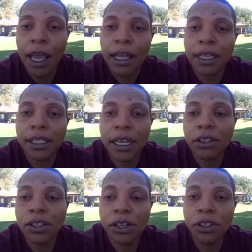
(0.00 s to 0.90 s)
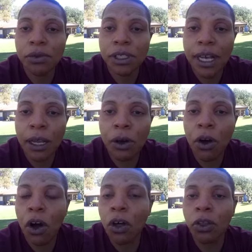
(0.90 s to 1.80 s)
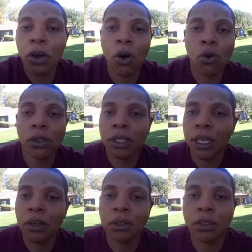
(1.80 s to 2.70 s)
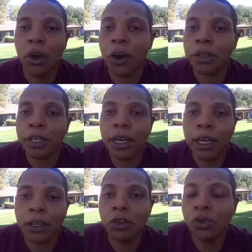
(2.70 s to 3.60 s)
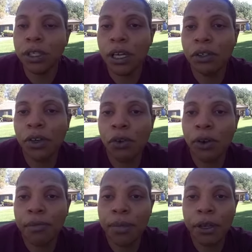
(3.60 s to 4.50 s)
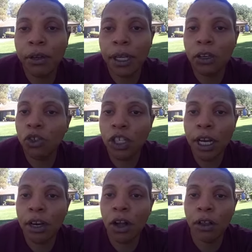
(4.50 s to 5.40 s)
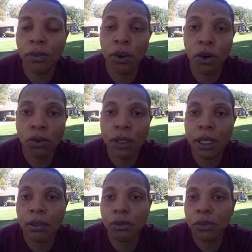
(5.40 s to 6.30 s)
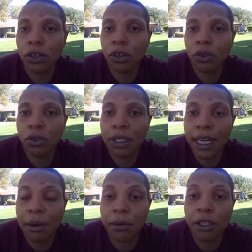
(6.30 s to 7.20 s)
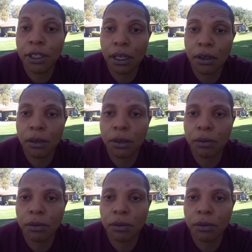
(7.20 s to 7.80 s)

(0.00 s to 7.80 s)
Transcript: the cells start to recycle, all the old cells are done, new cells are rebuilding, you shedded all of your old cells, which includes damaged cells.